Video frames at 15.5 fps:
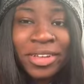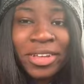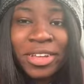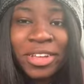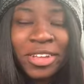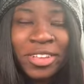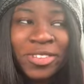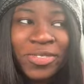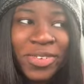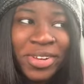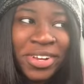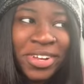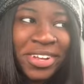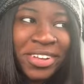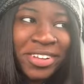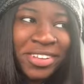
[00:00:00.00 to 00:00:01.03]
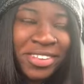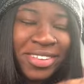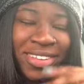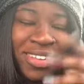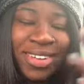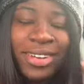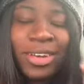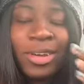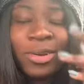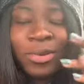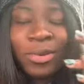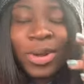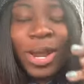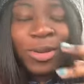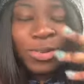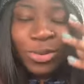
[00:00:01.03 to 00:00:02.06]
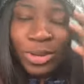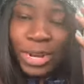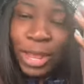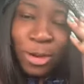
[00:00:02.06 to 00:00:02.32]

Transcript: it's funny because when I was working